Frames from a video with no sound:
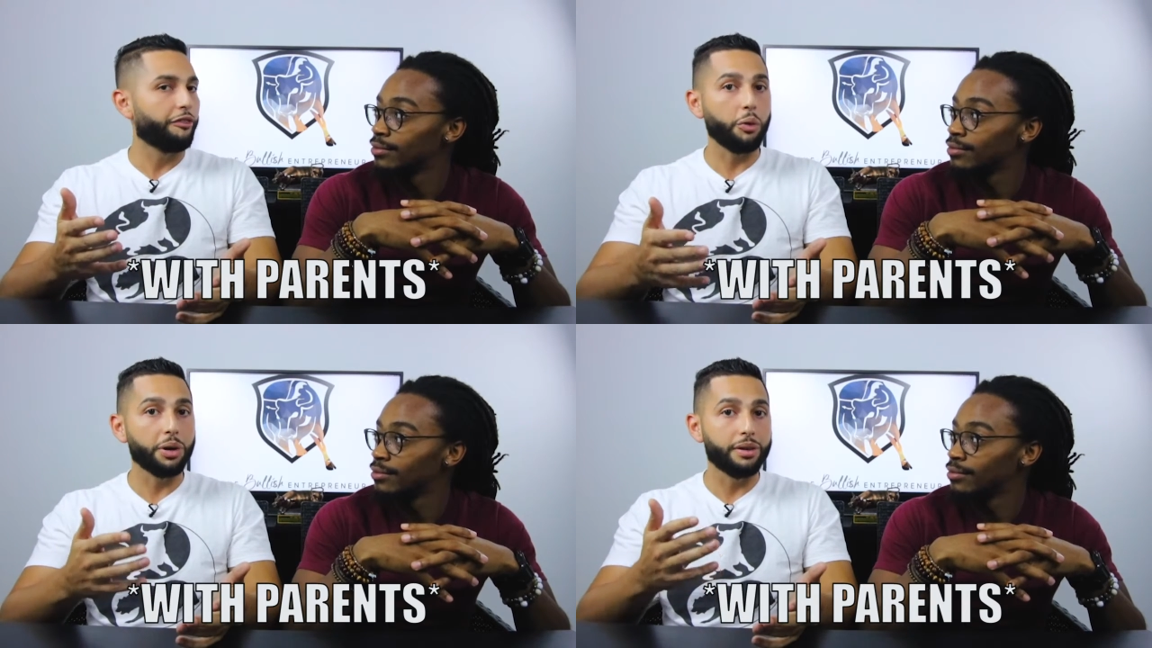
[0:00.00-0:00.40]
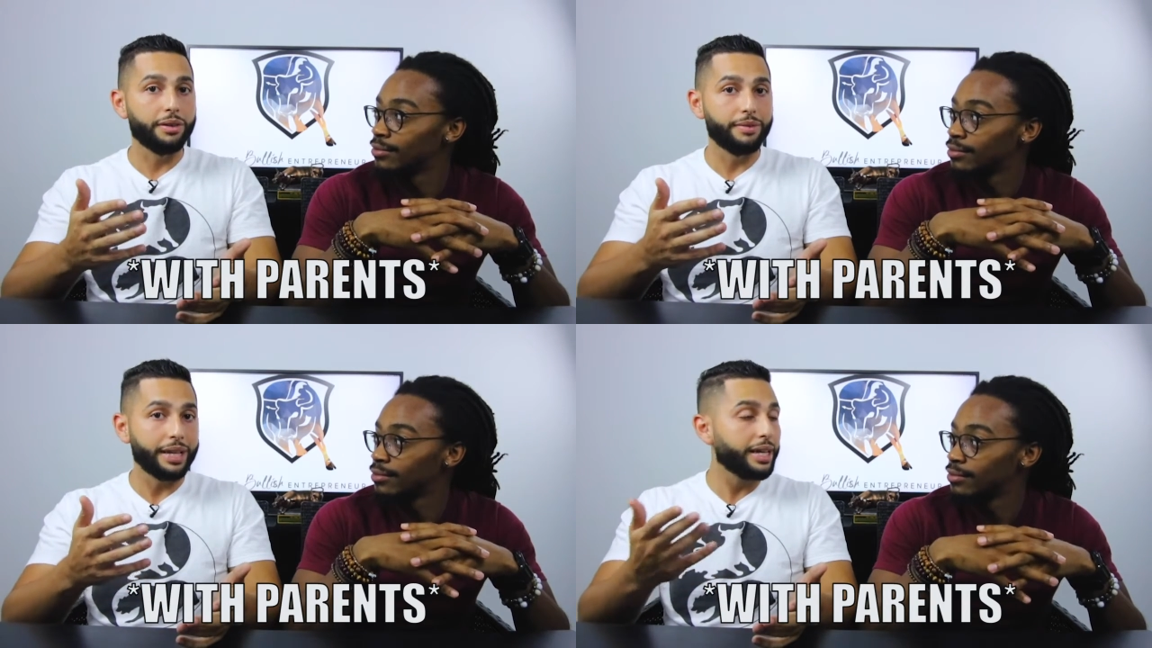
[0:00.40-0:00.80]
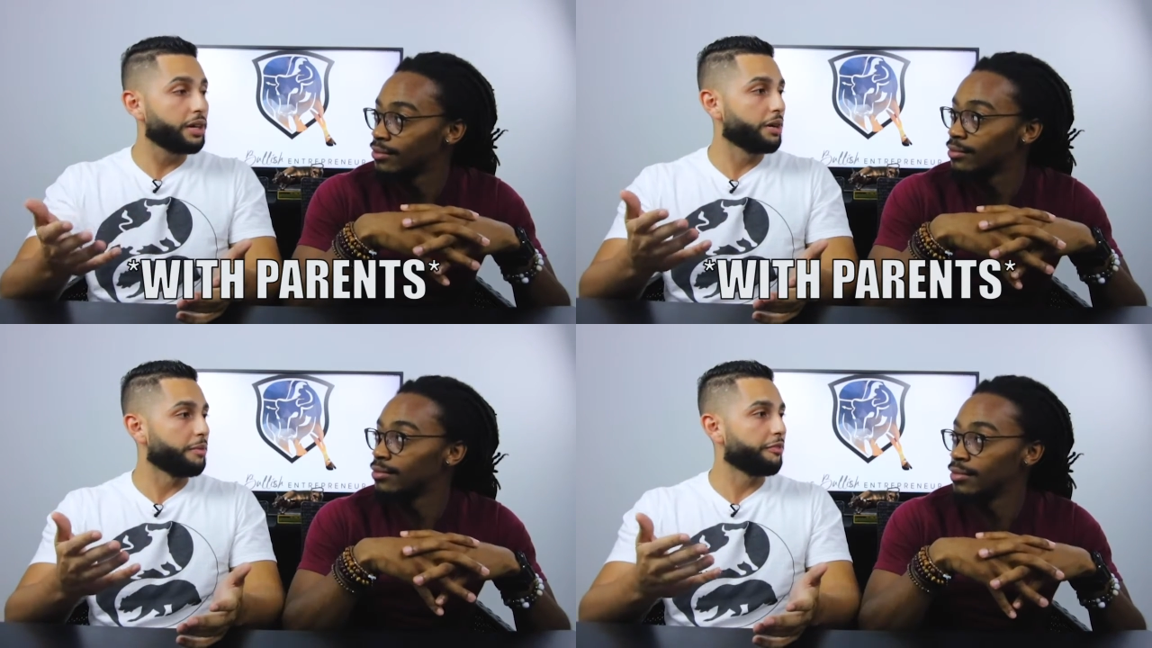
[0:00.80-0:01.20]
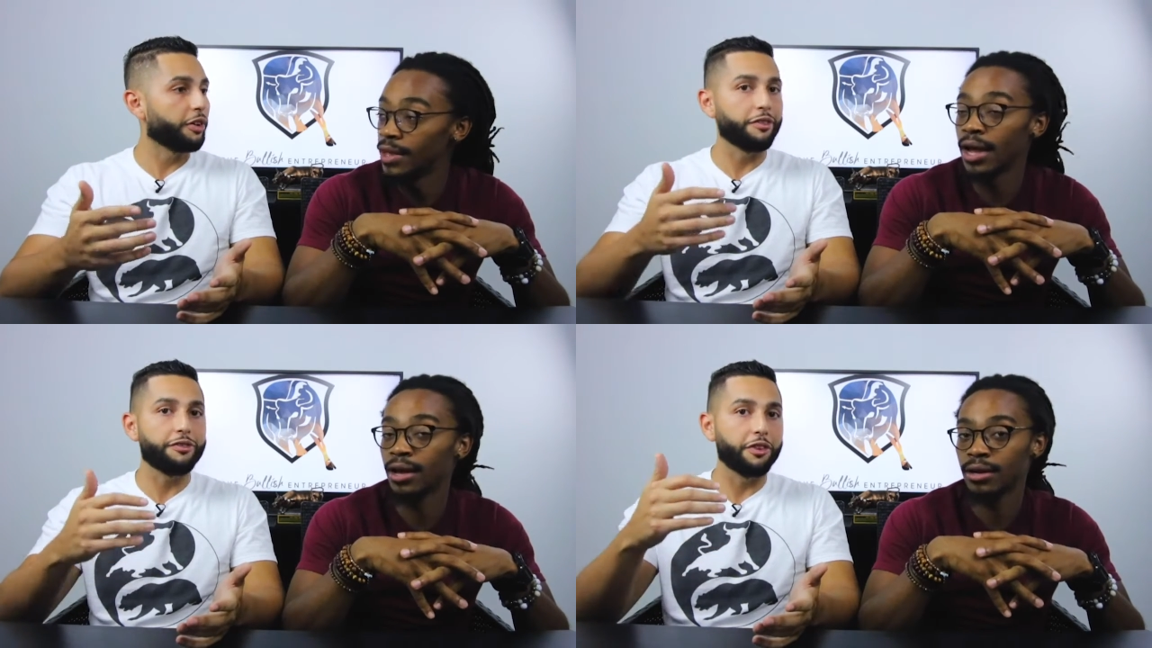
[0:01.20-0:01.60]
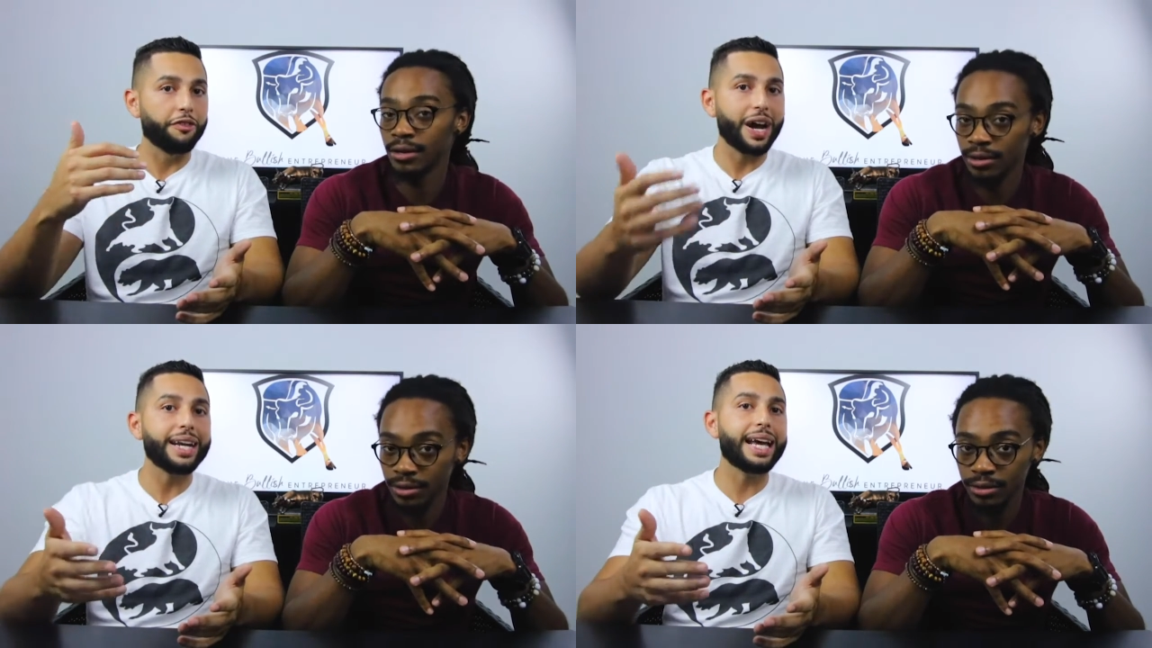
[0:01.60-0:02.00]
Speaker 1: for income for, yeah. for
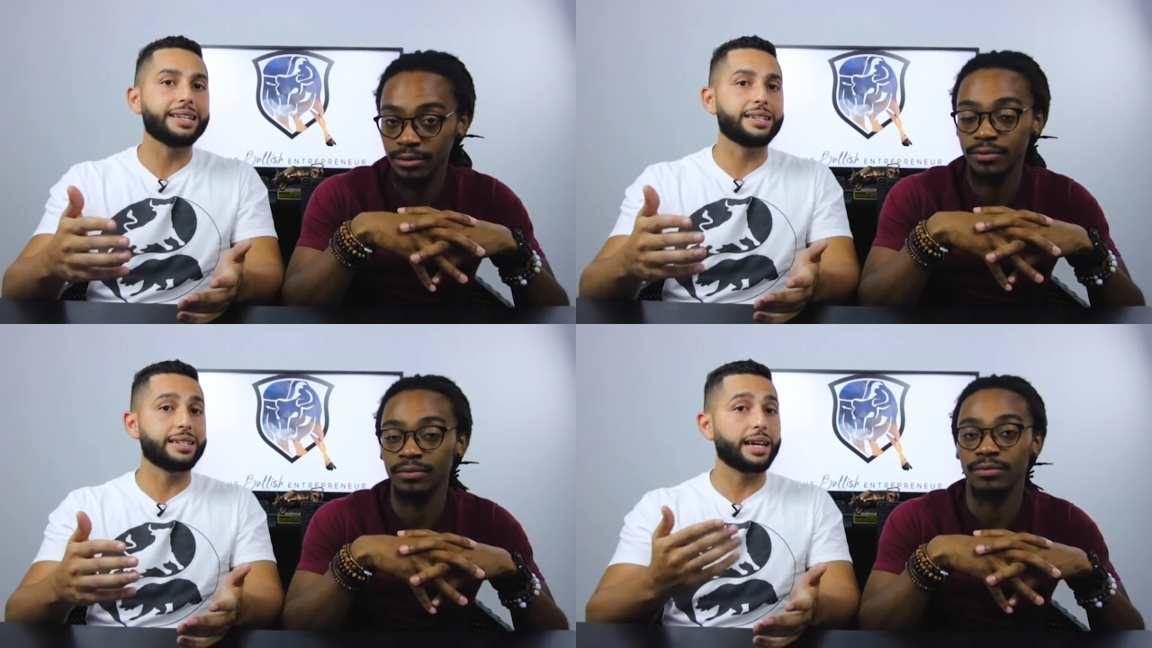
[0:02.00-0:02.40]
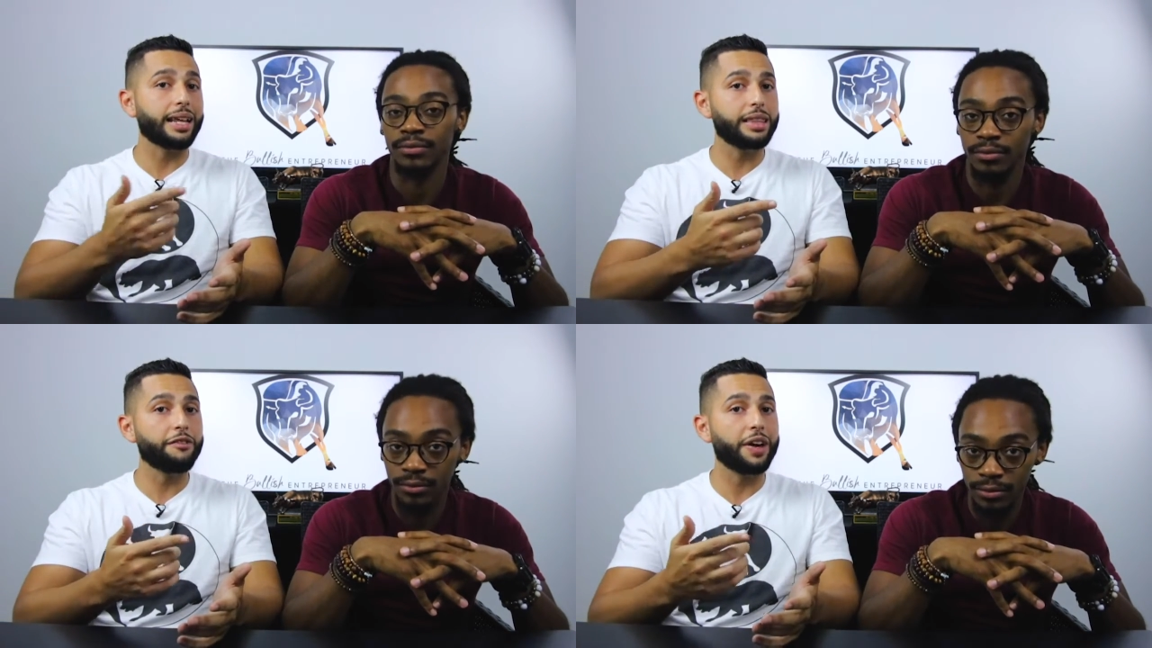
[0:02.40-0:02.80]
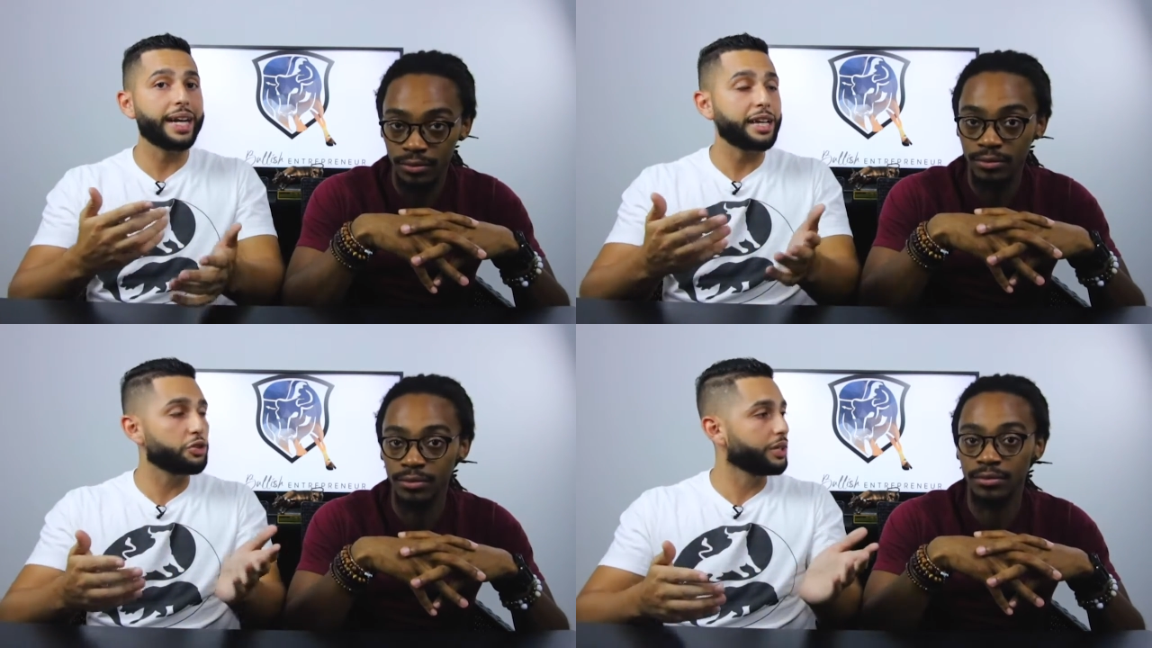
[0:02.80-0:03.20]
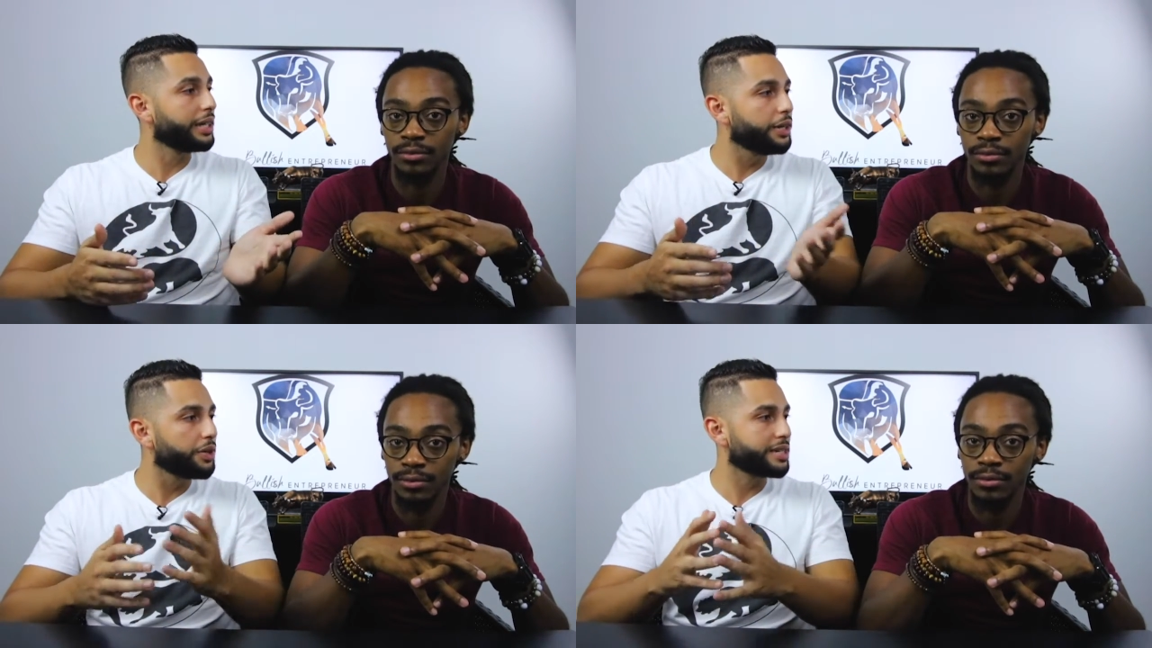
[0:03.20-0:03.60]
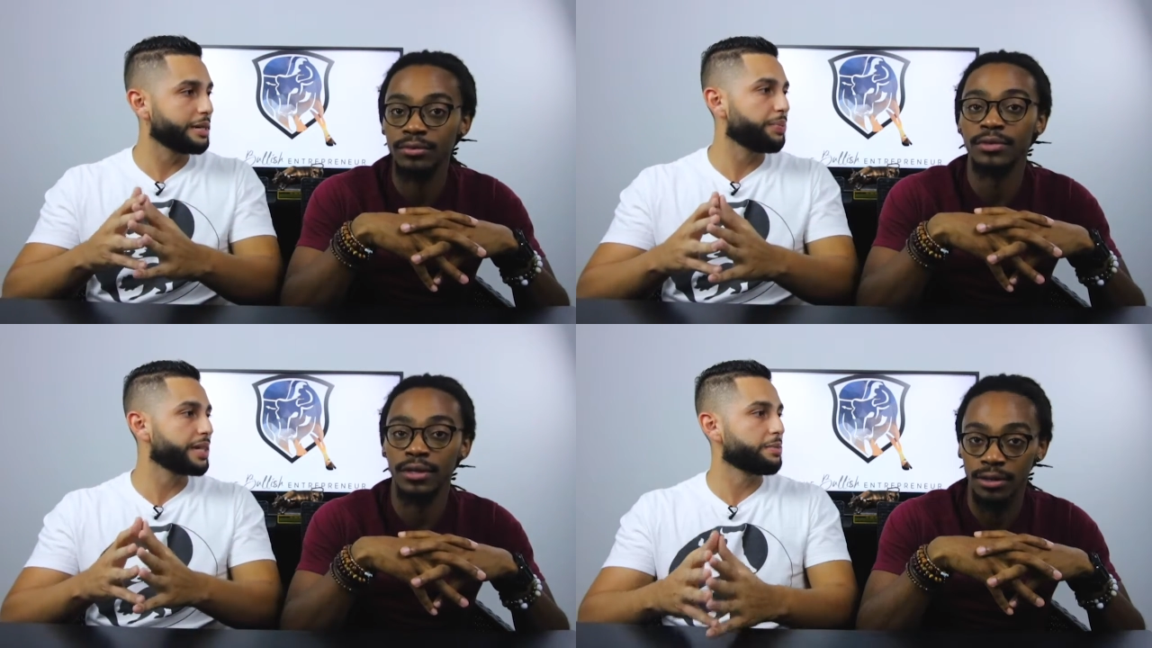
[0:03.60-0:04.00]
finances and i think financial
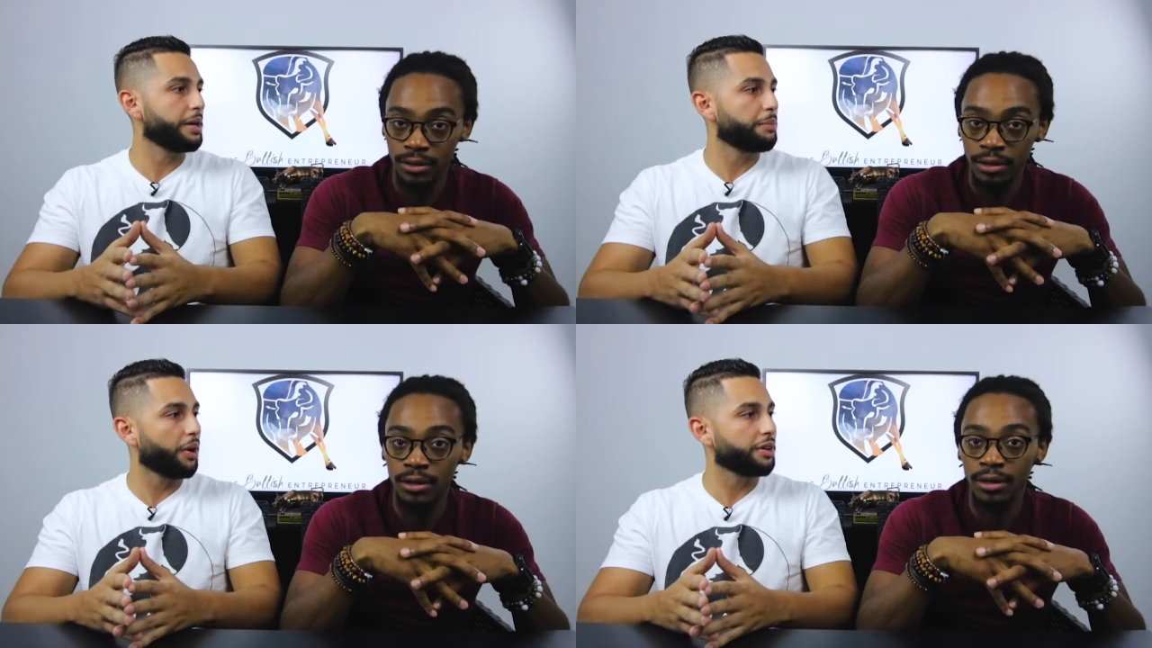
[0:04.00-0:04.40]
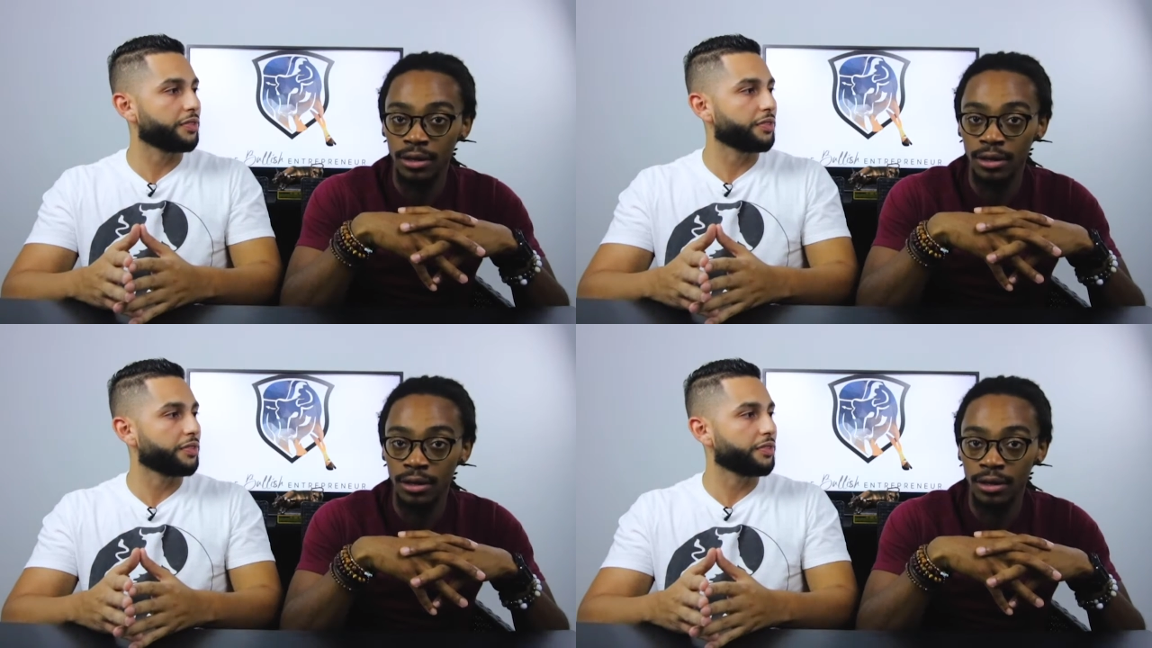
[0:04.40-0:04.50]
literacy plays a big part